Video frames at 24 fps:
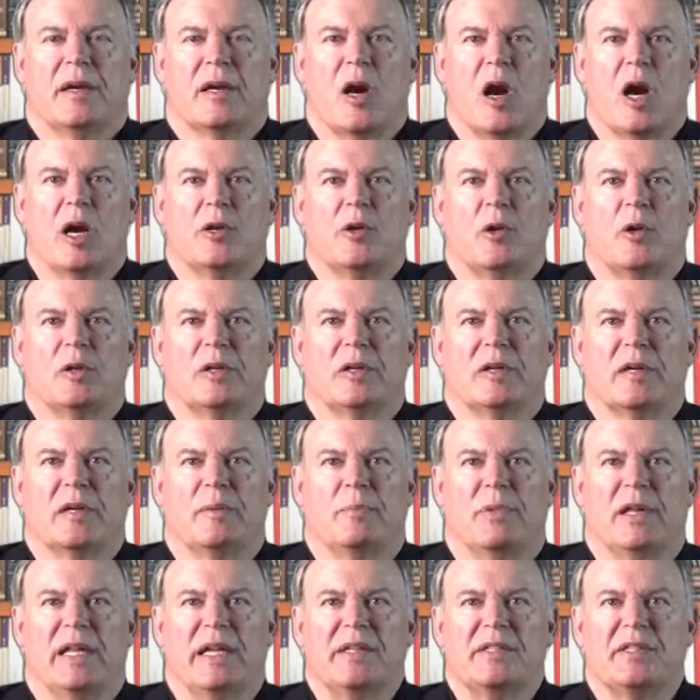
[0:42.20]
The cardholder
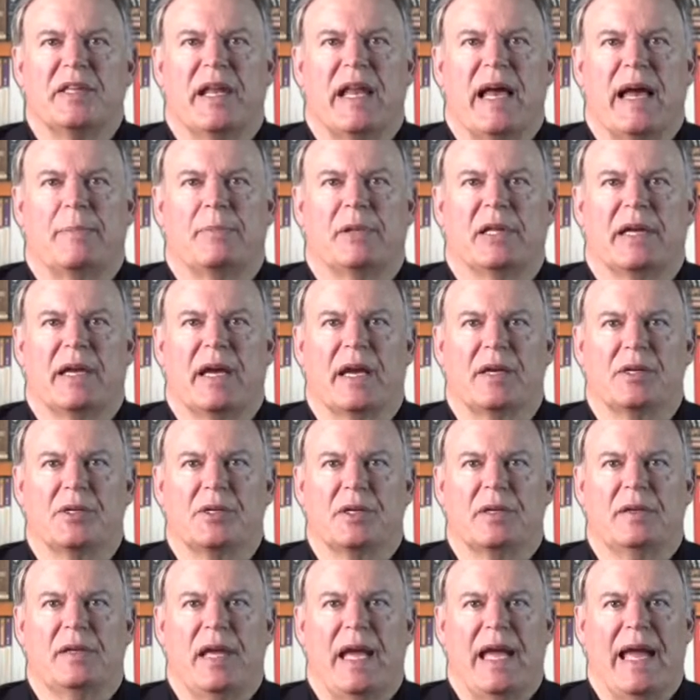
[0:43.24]
completes an
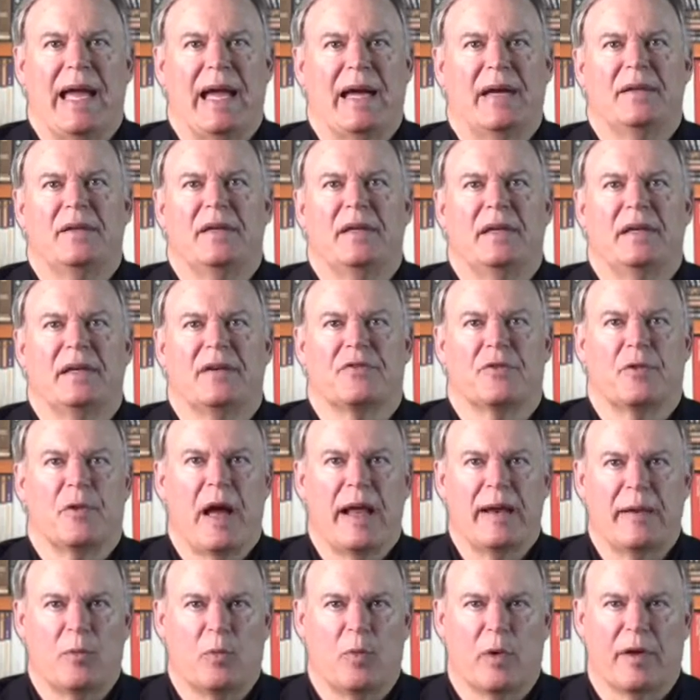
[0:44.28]
application and, if
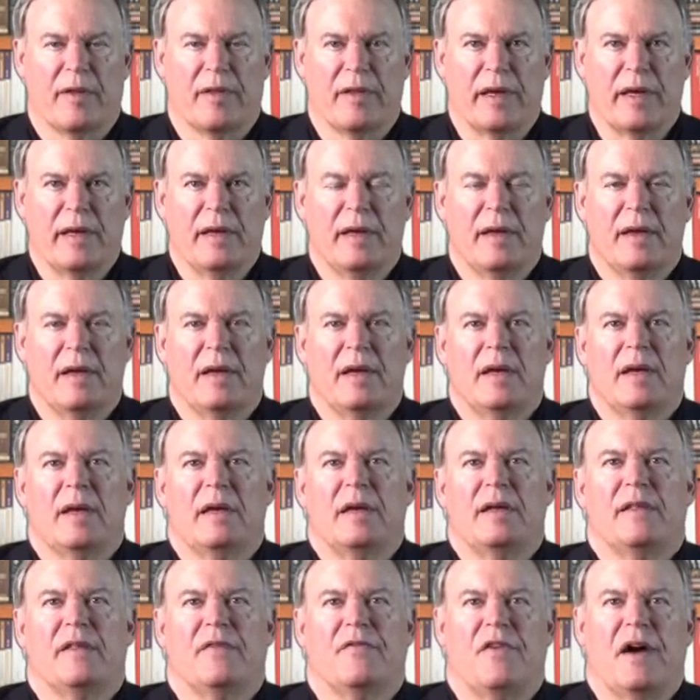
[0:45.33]
creditworthy,
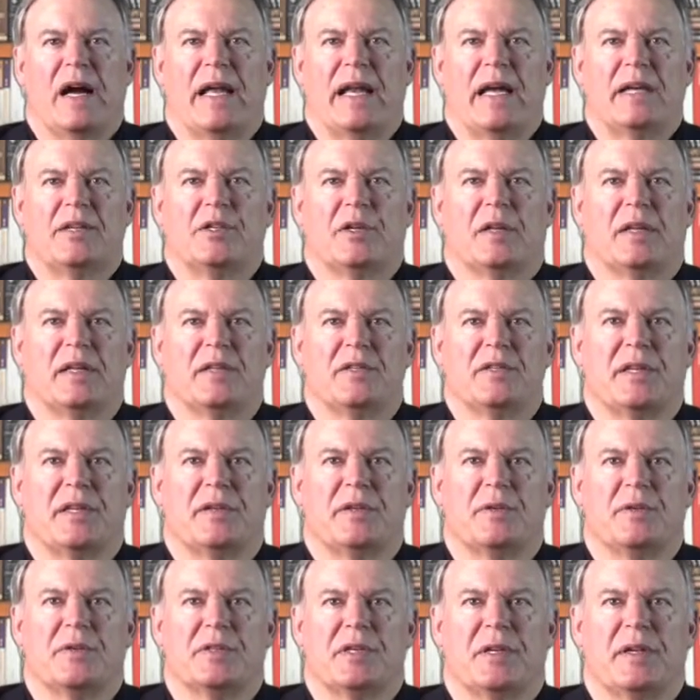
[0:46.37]
the financial
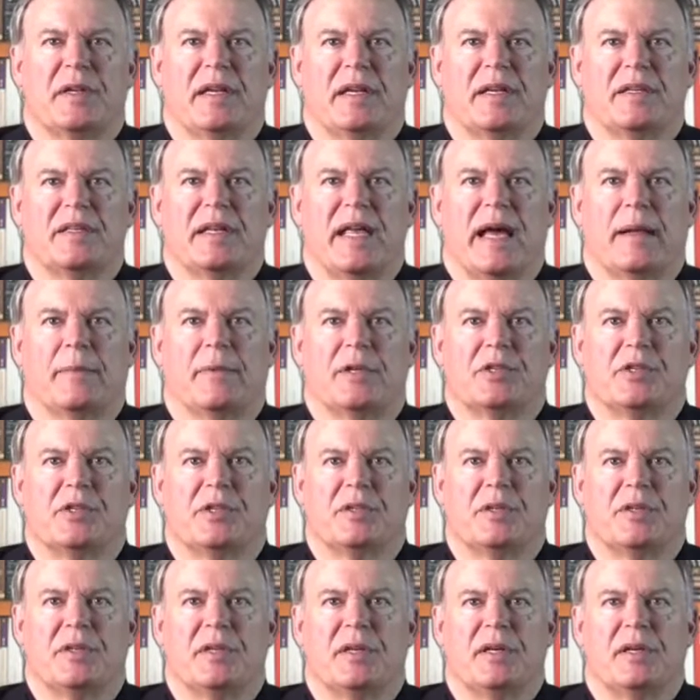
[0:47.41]
institution
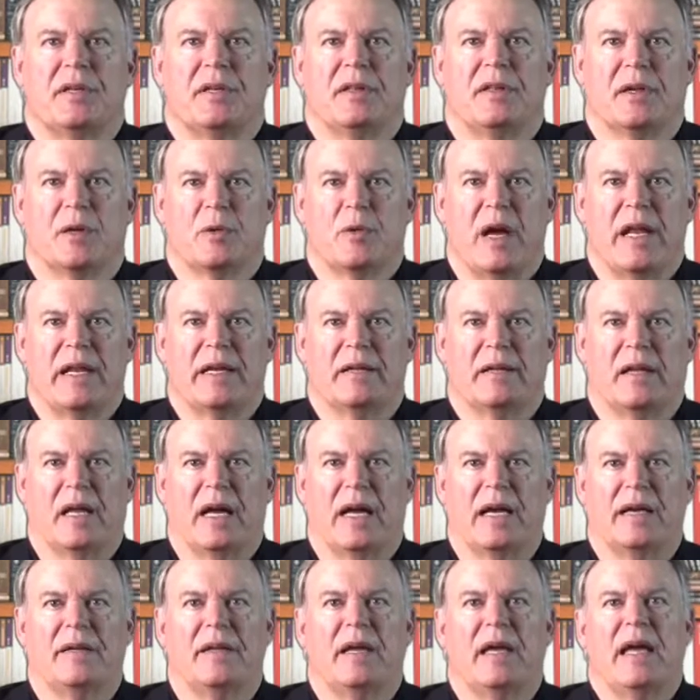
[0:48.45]
establishes the credit
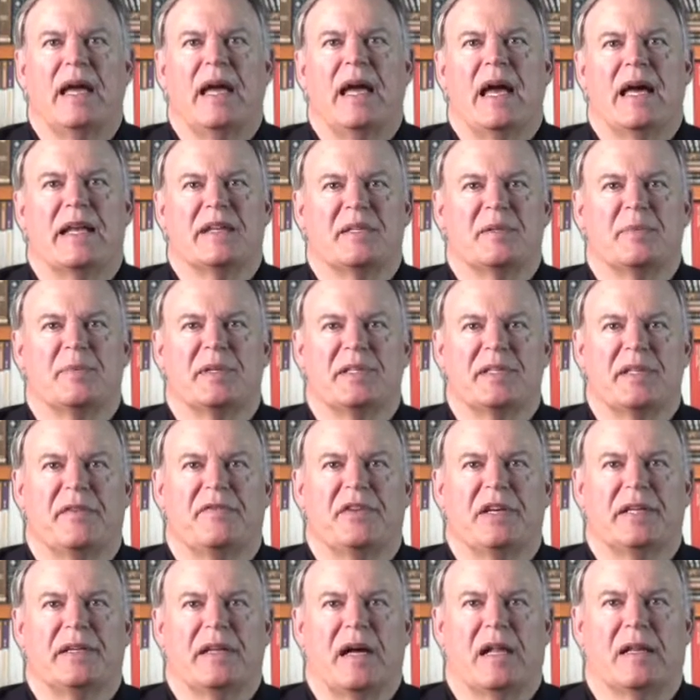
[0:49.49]
line at a
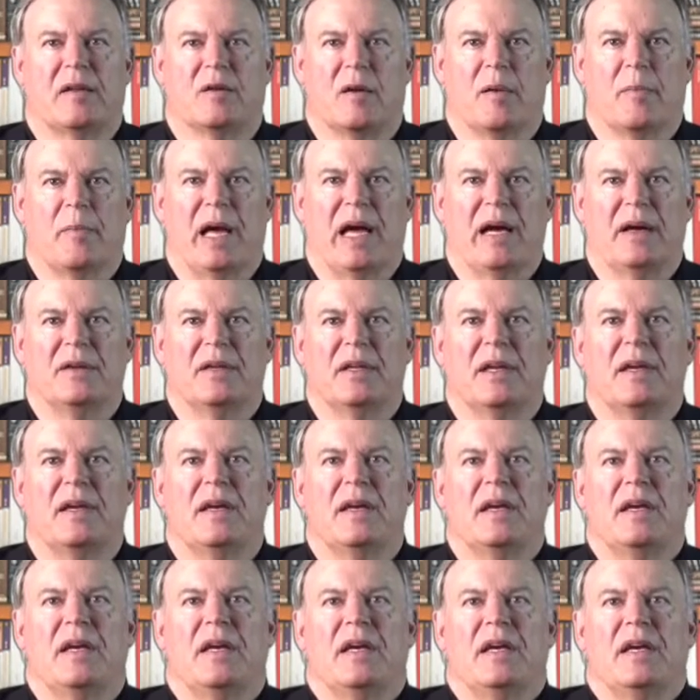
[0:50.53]
specific dollar amount,
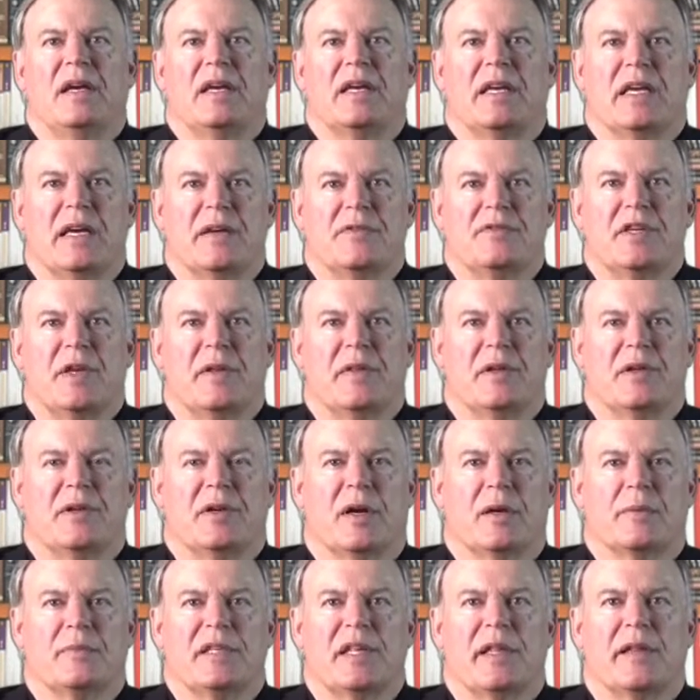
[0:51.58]
gives you the
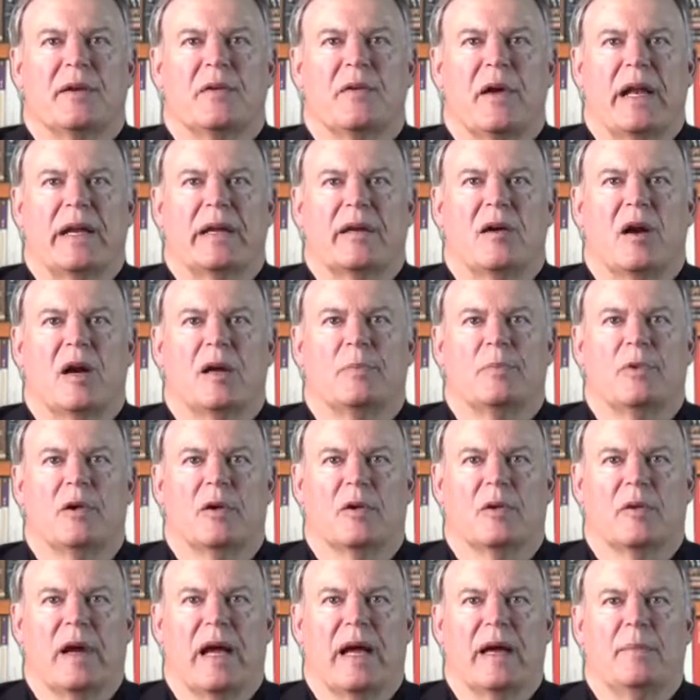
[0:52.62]
terms of the credit card
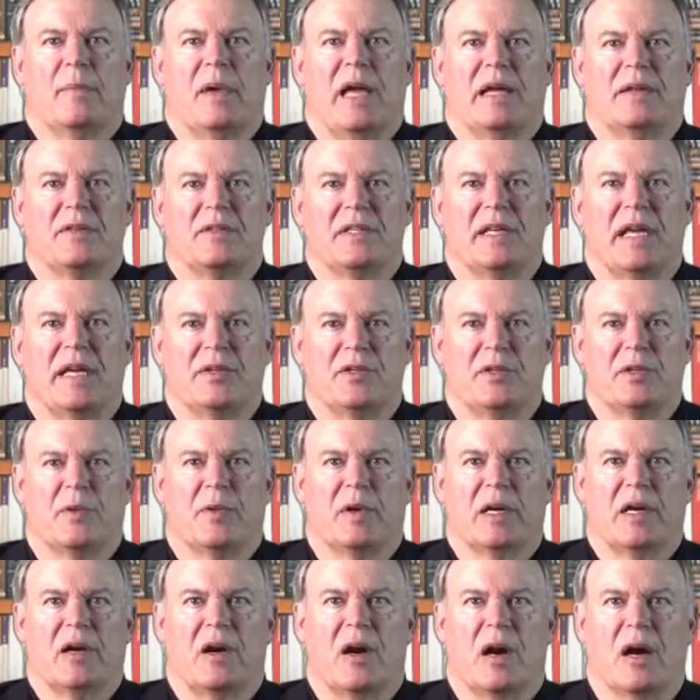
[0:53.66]
program, and sends
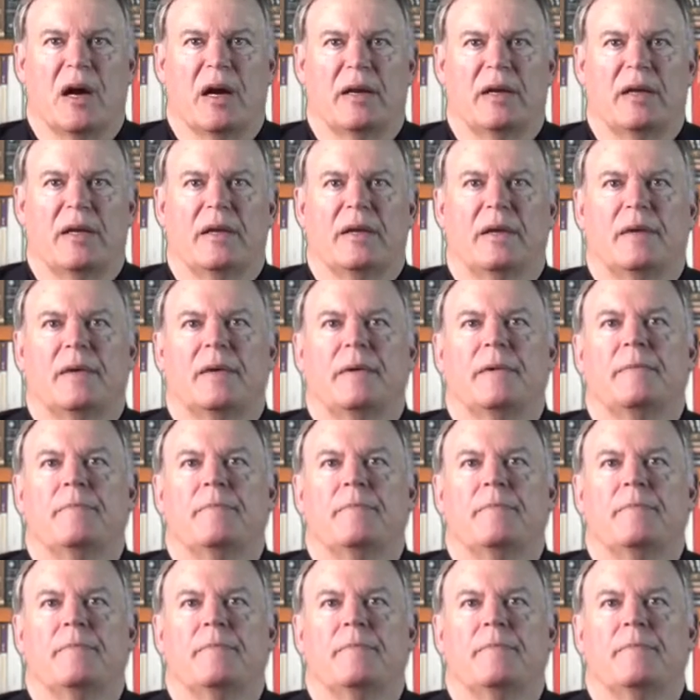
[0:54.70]
you a card.